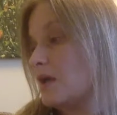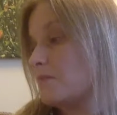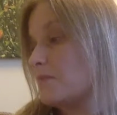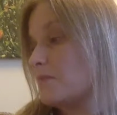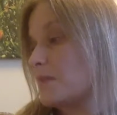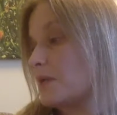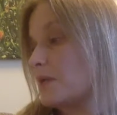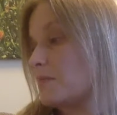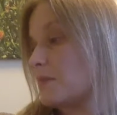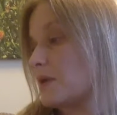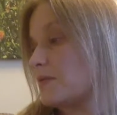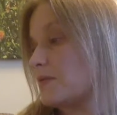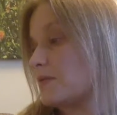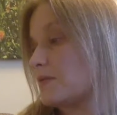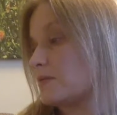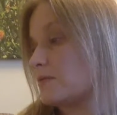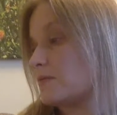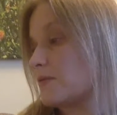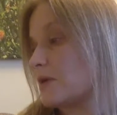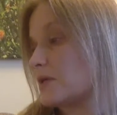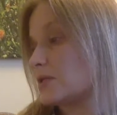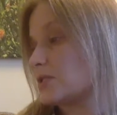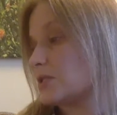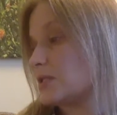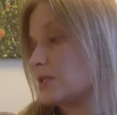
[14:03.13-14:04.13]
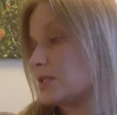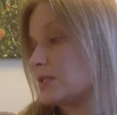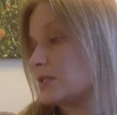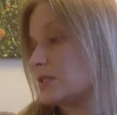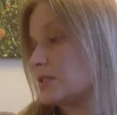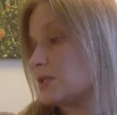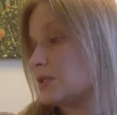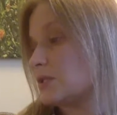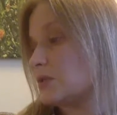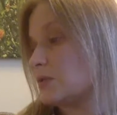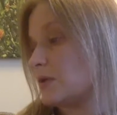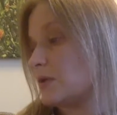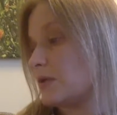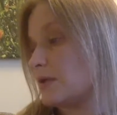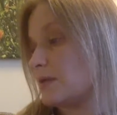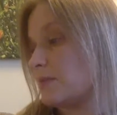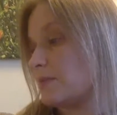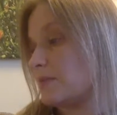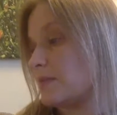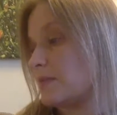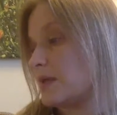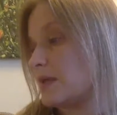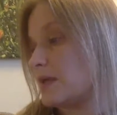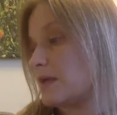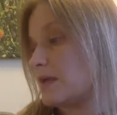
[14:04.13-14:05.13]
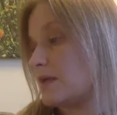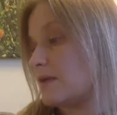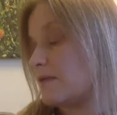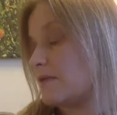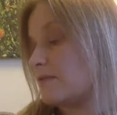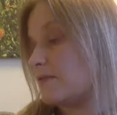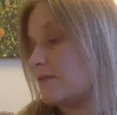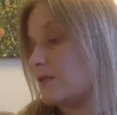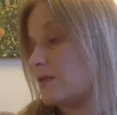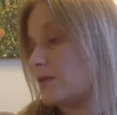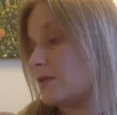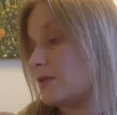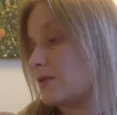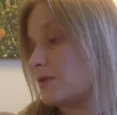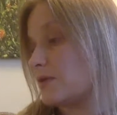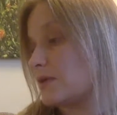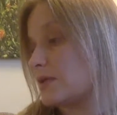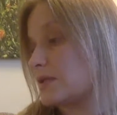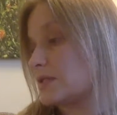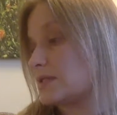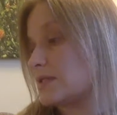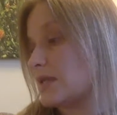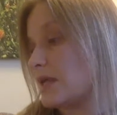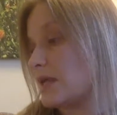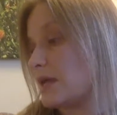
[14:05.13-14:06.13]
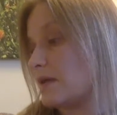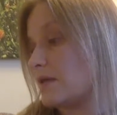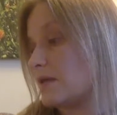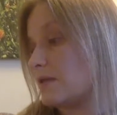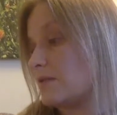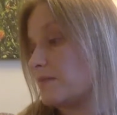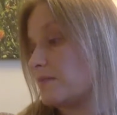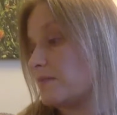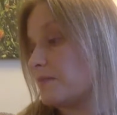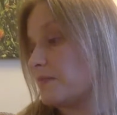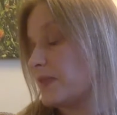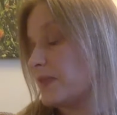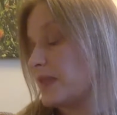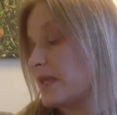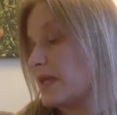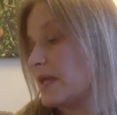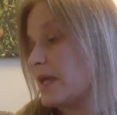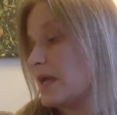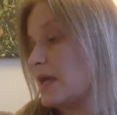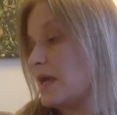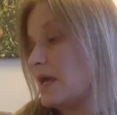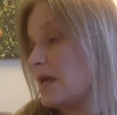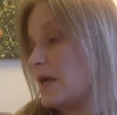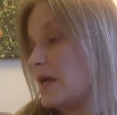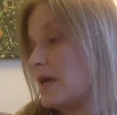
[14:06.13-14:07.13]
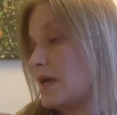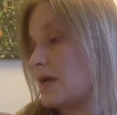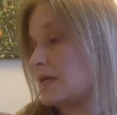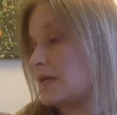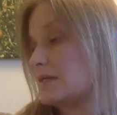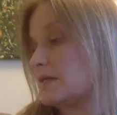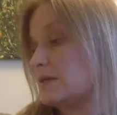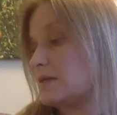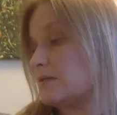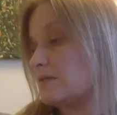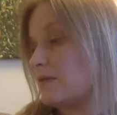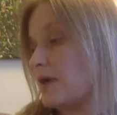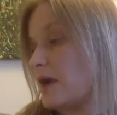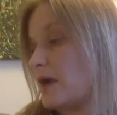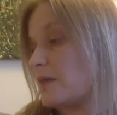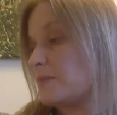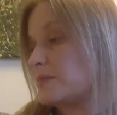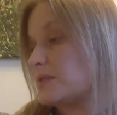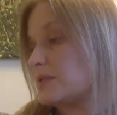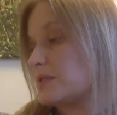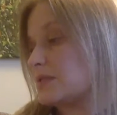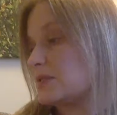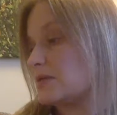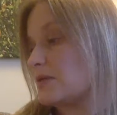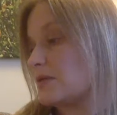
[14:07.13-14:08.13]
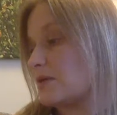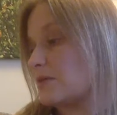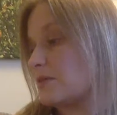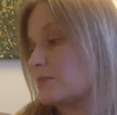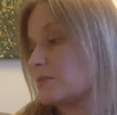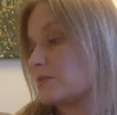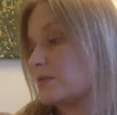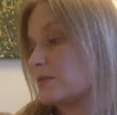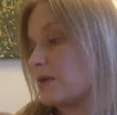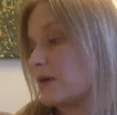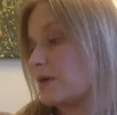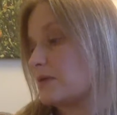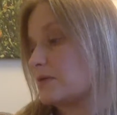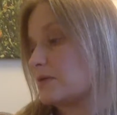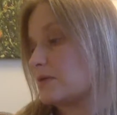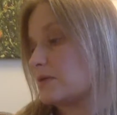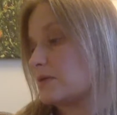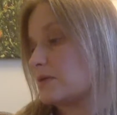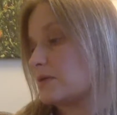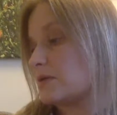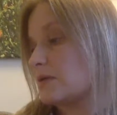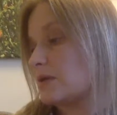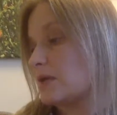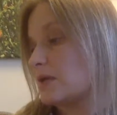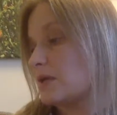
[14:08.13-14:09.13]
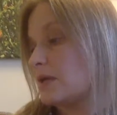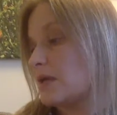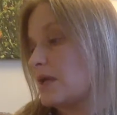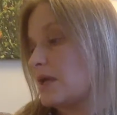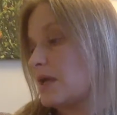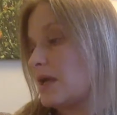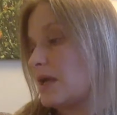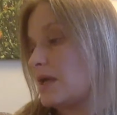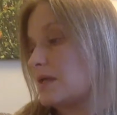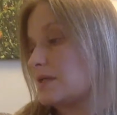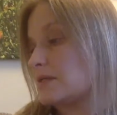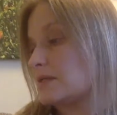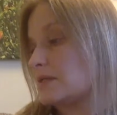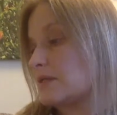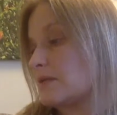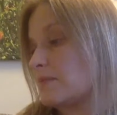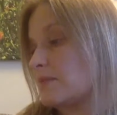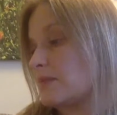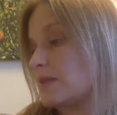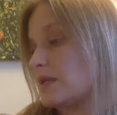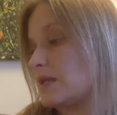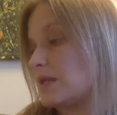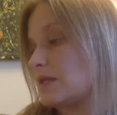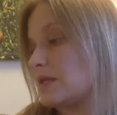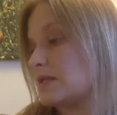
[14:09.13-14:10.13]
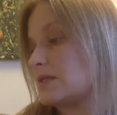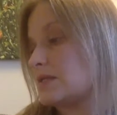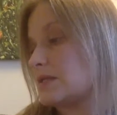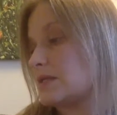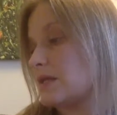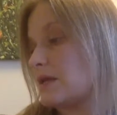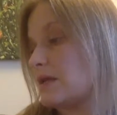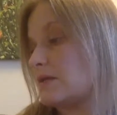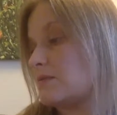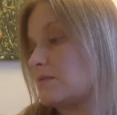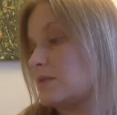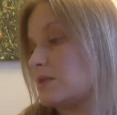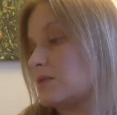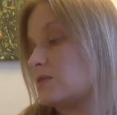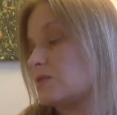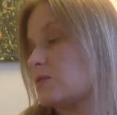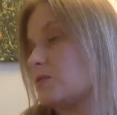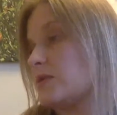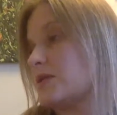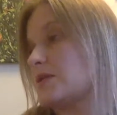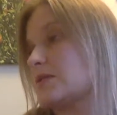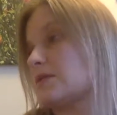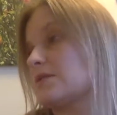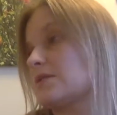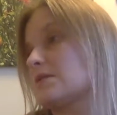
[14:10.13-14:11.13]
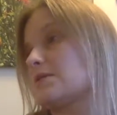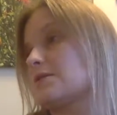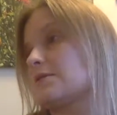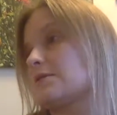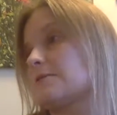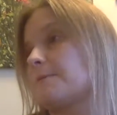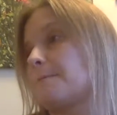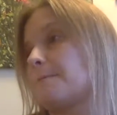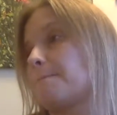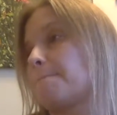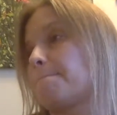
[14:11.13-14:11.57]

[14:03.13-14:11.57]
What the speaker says: My mother rushes to him, and I feel her exhale as he wraps his arms around her, and something inside me twists.